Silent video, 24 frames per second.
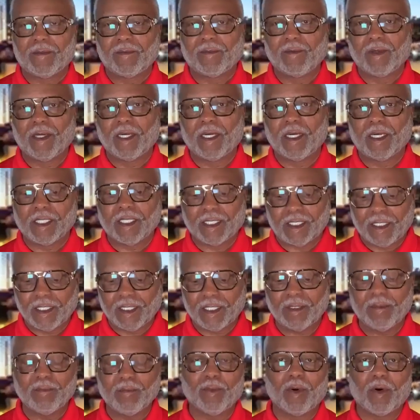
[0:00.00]
Well,
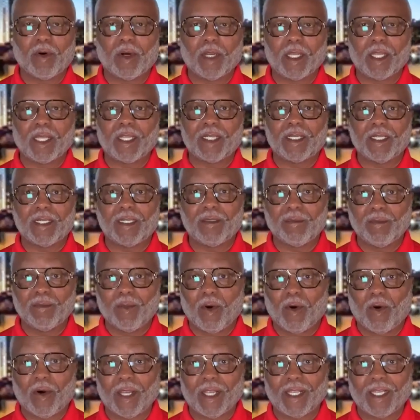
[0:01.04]
good morning, good
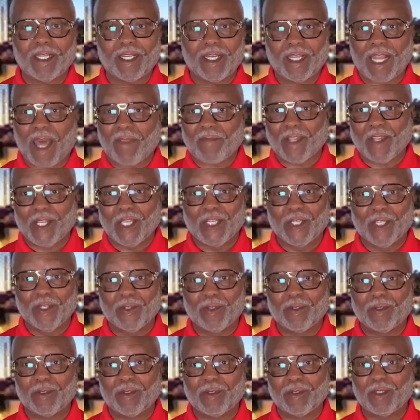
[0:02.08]
morning, good
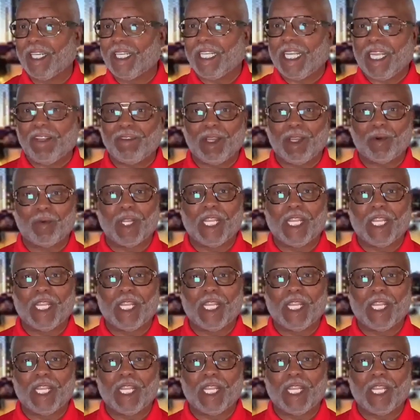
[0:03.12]
afternoon, or good evening,